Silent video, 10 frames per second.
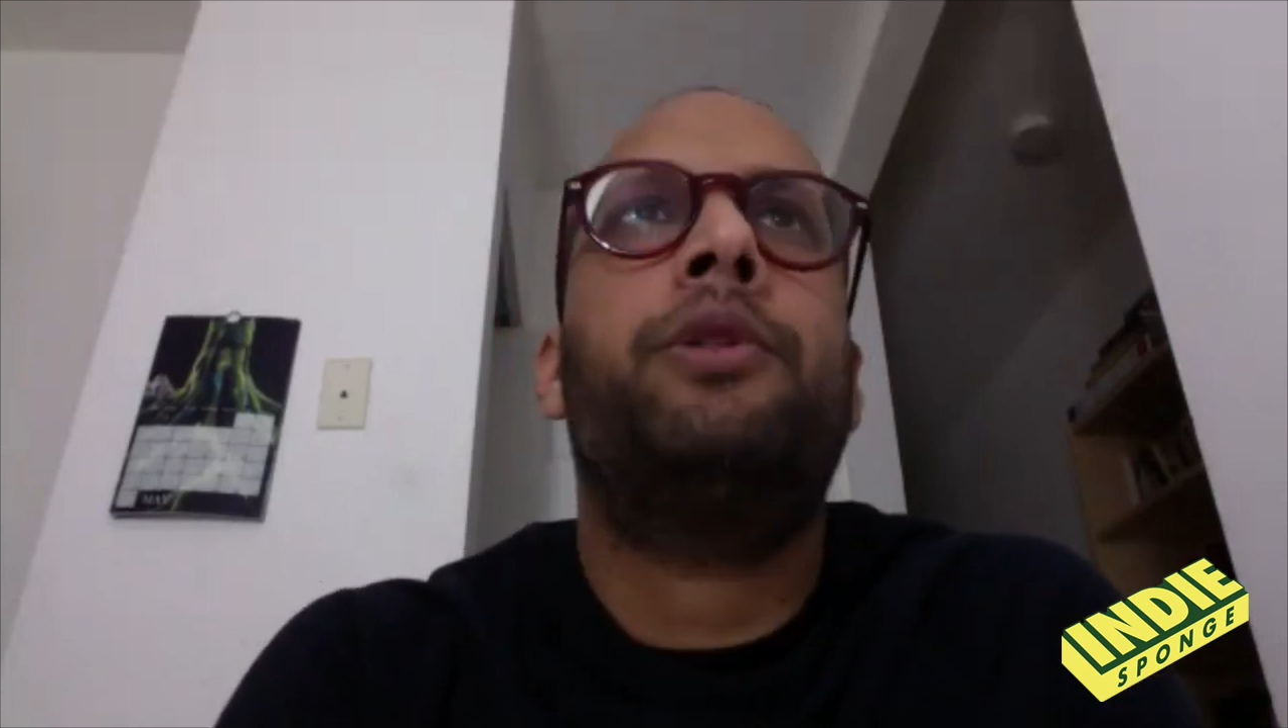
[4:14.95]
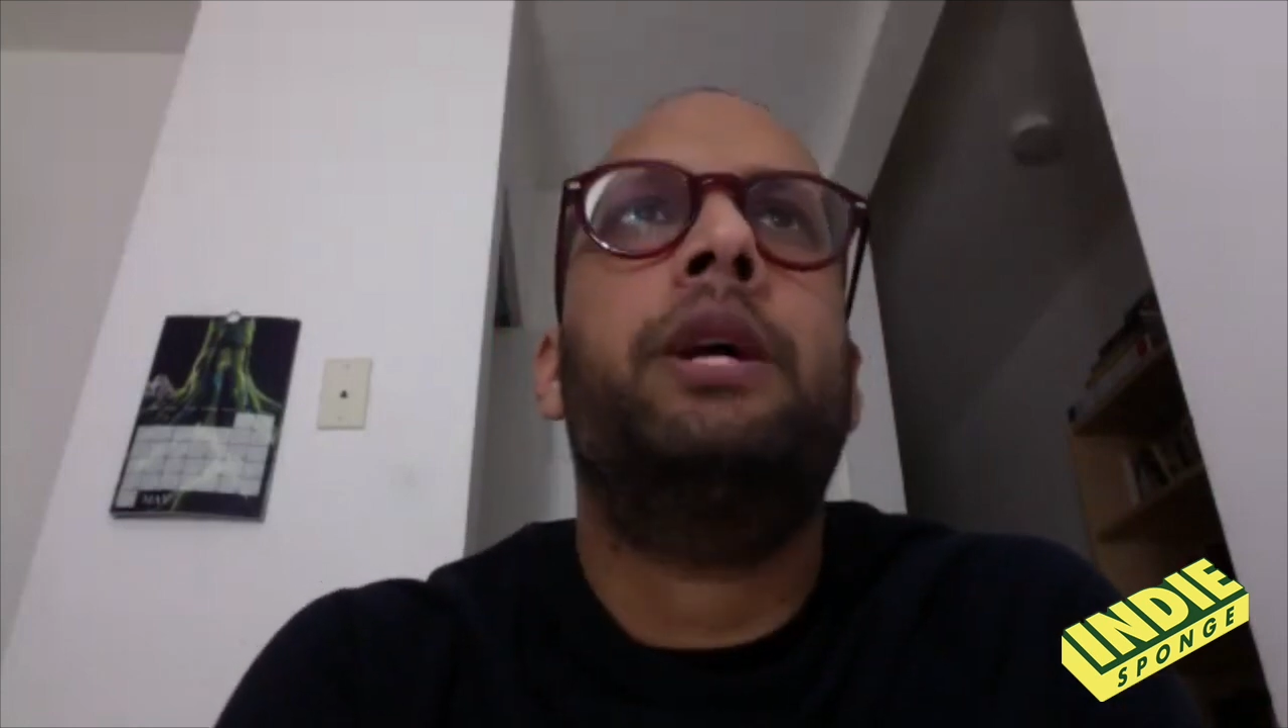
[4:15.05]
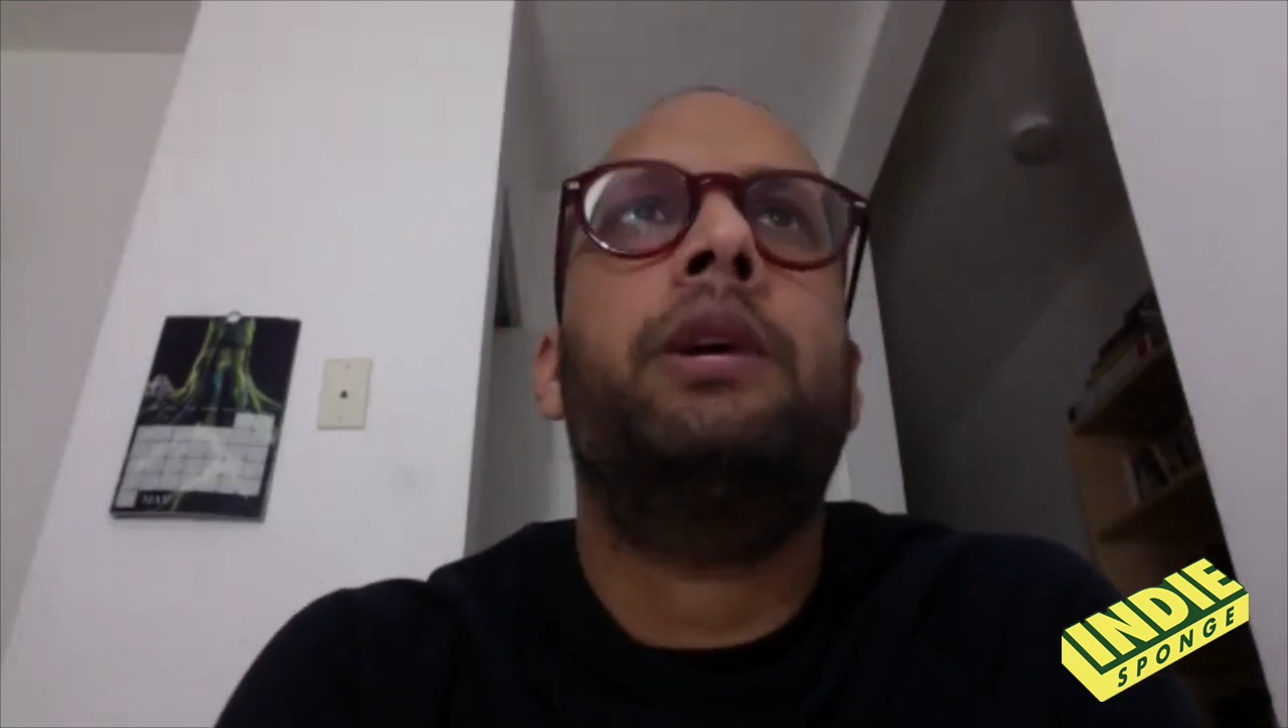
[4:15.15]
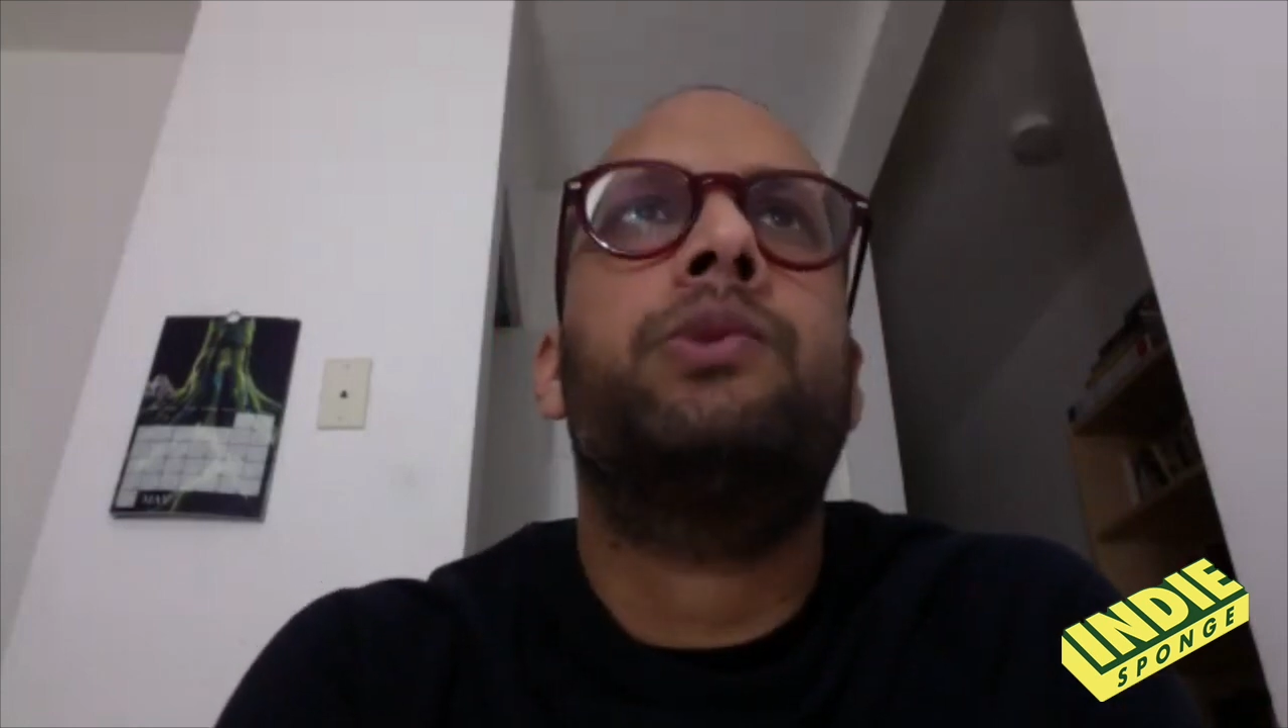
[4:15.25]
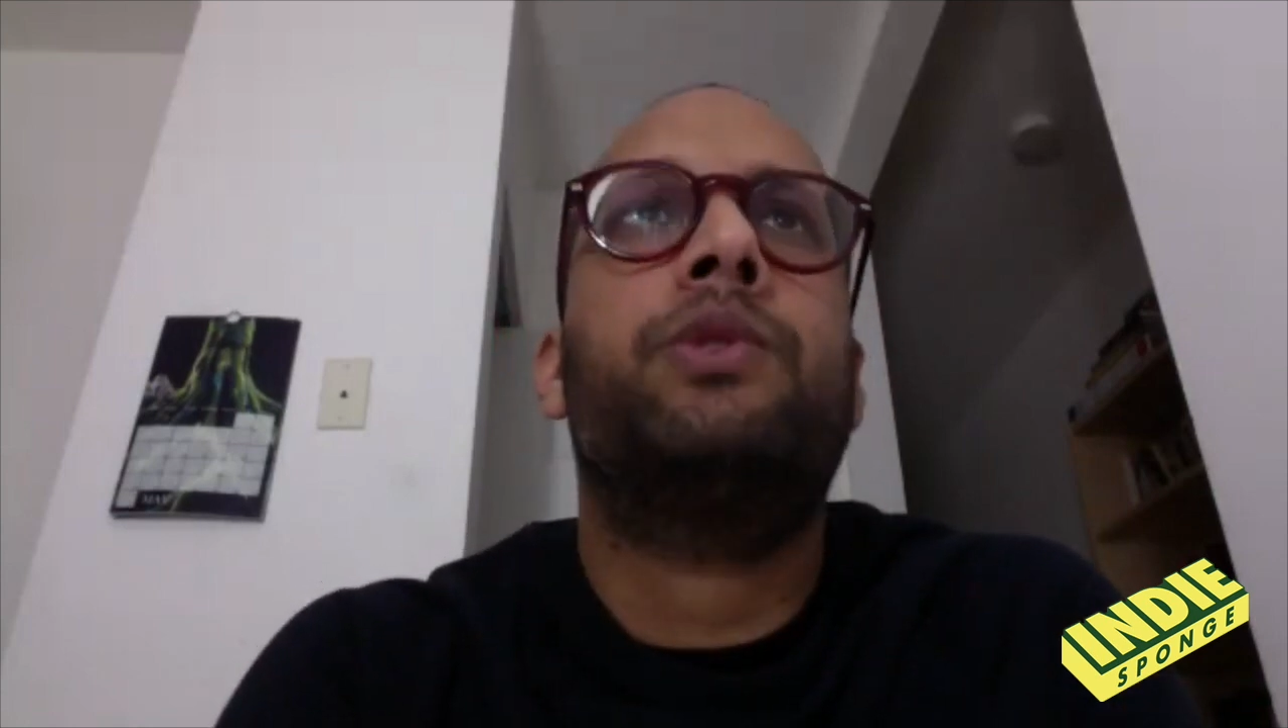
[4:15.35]

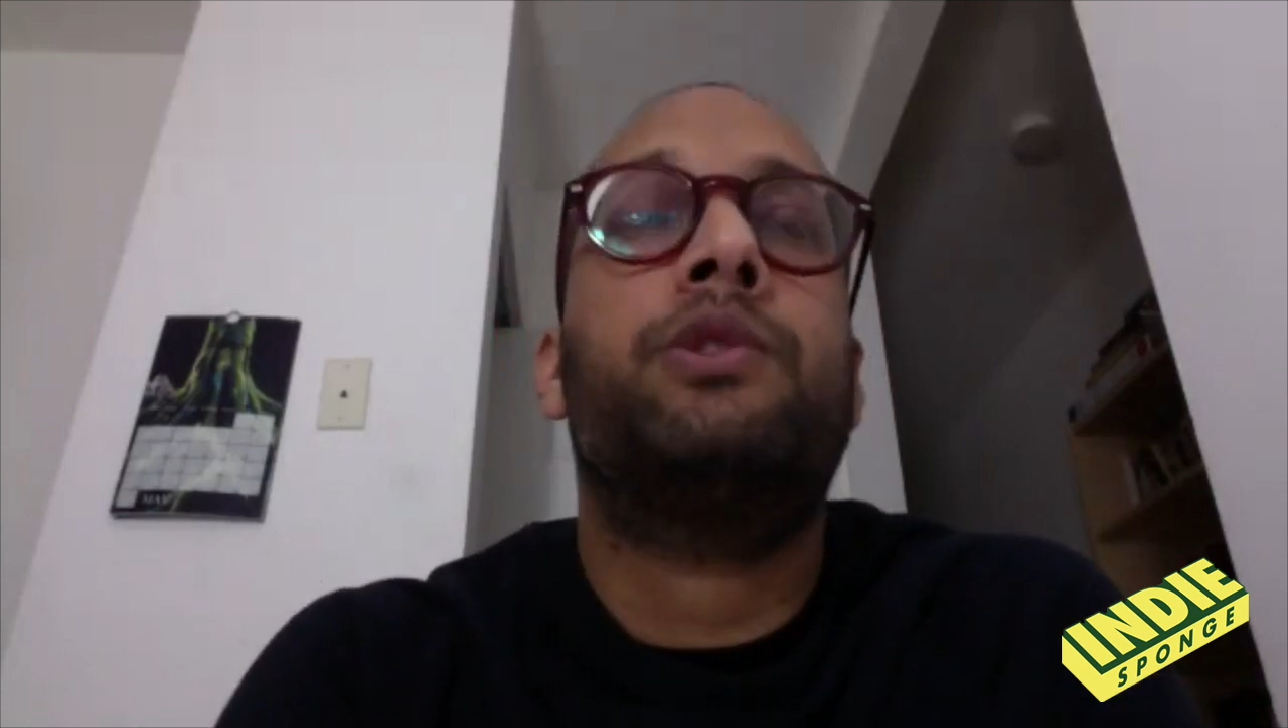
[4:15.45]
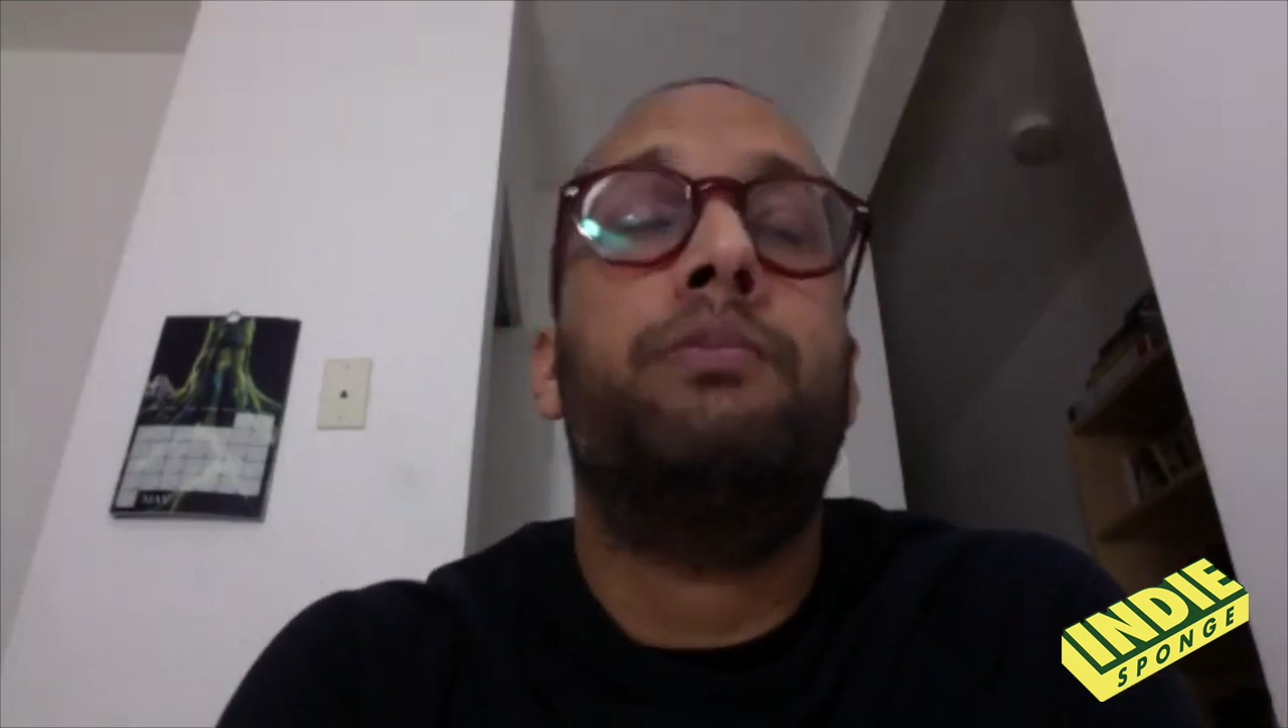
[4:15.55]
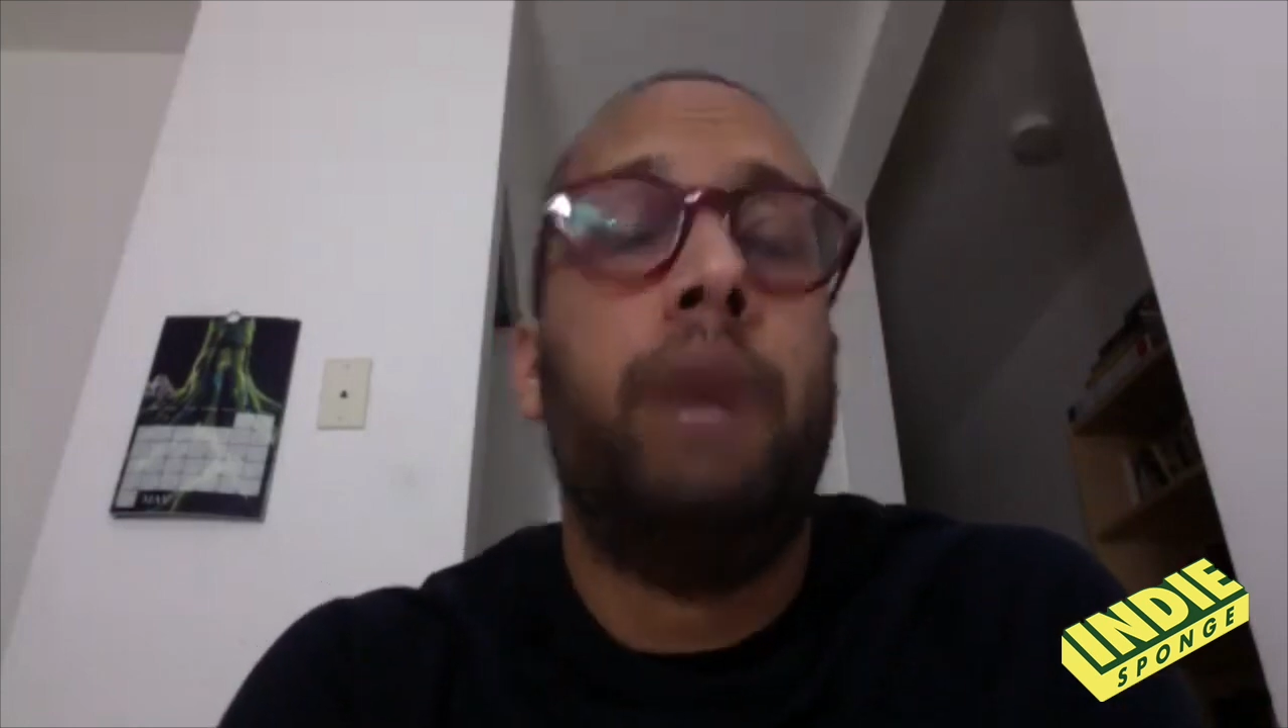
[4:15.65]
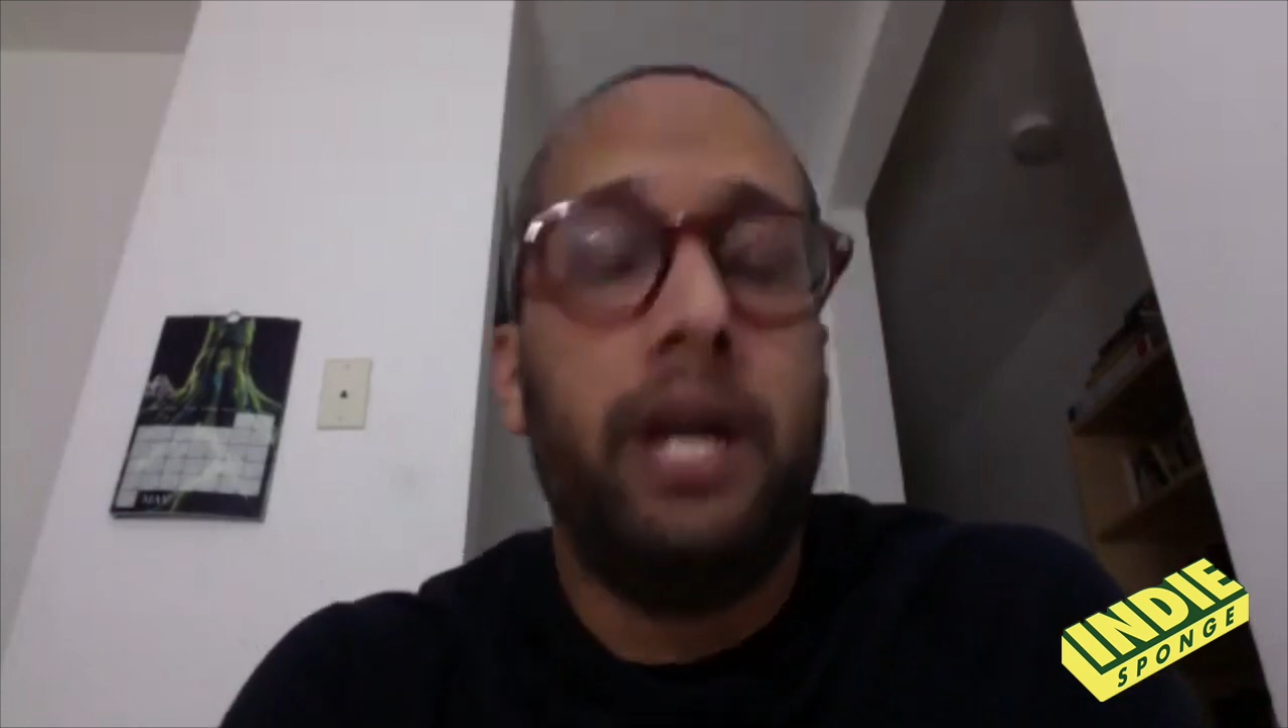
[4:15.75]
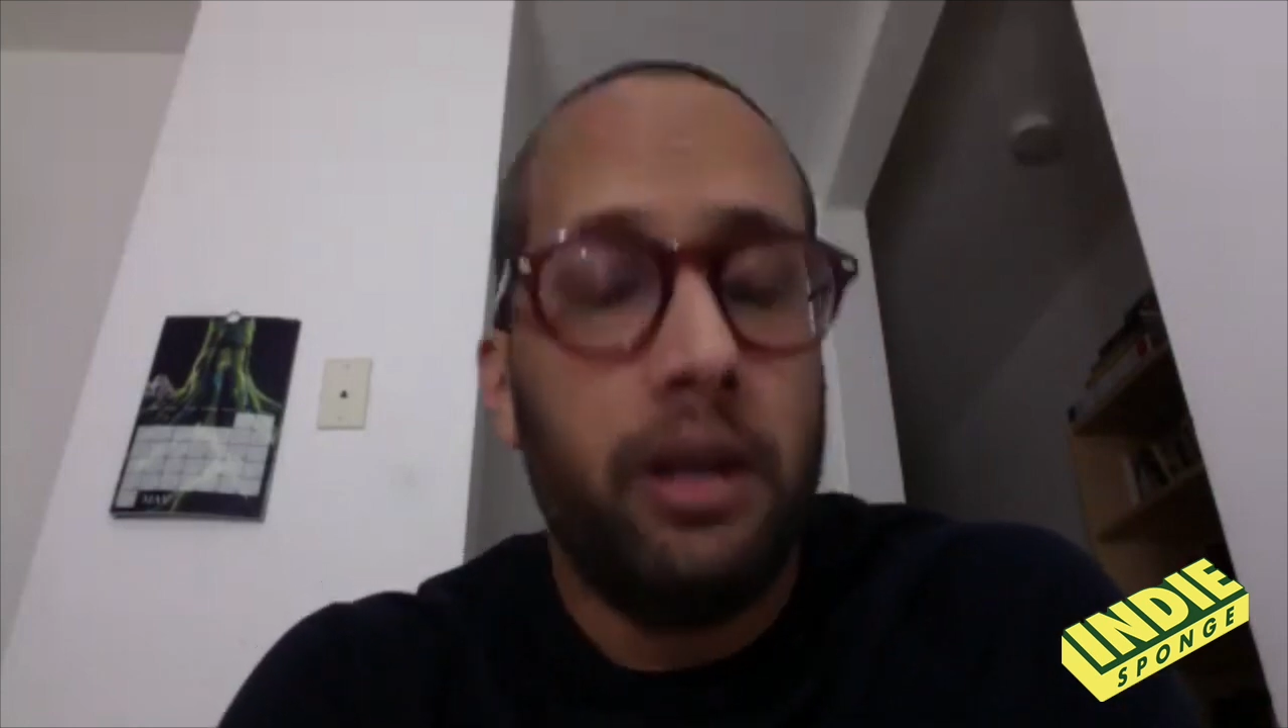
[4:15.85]
things which
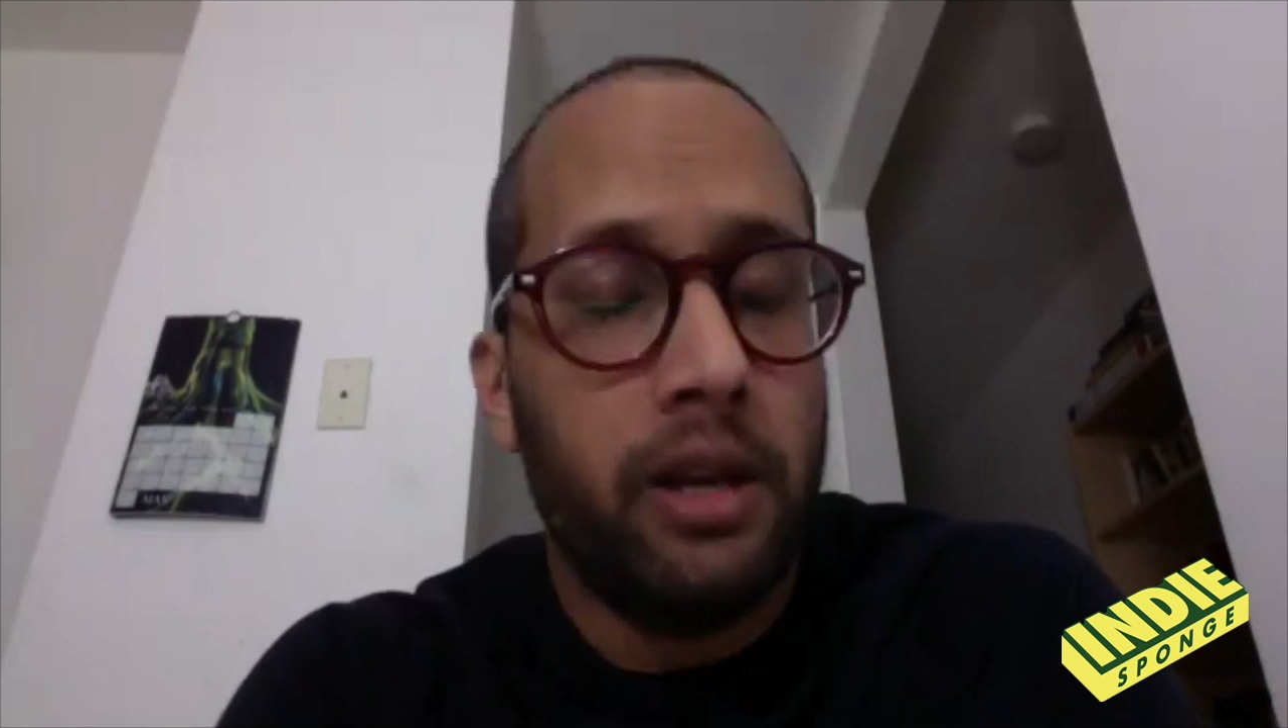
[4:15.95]
might